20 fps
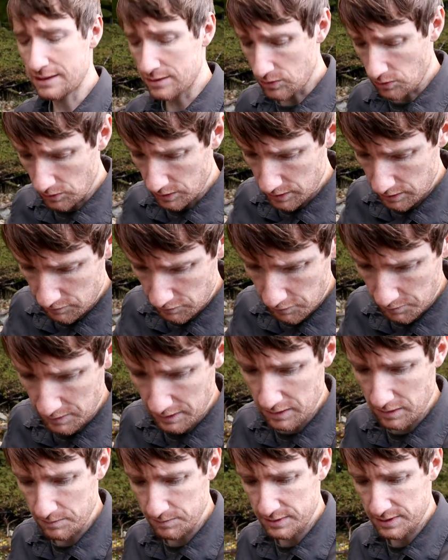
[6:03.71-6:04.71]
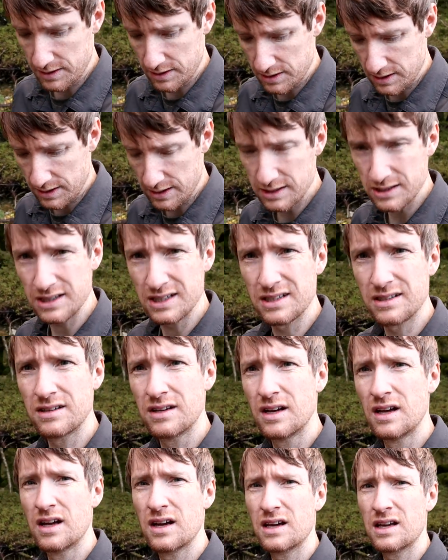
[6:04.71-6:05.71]
I'll talk you through my composition actually and
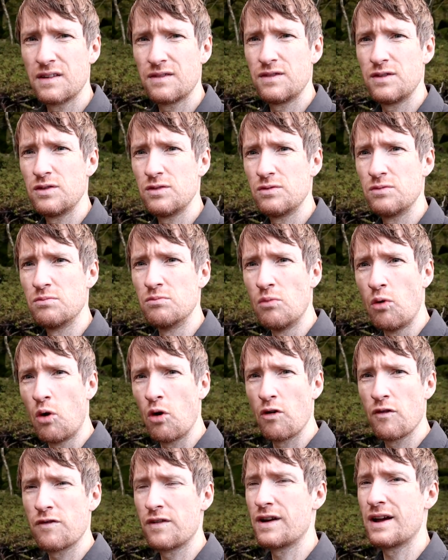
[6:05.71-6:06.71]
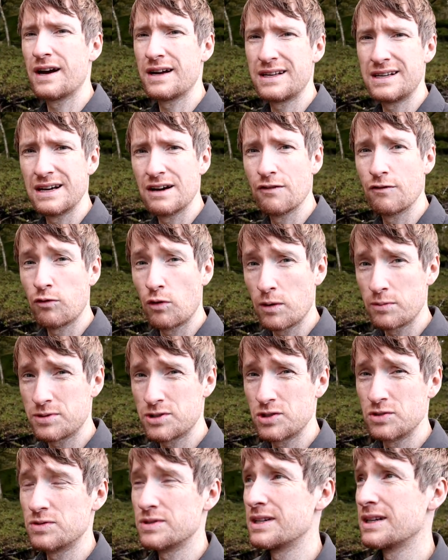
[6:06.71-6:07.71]
give you more of an idea of what I'm
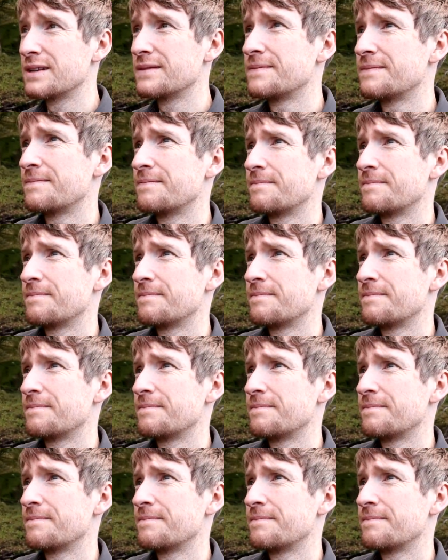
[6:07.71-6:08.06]
shooting.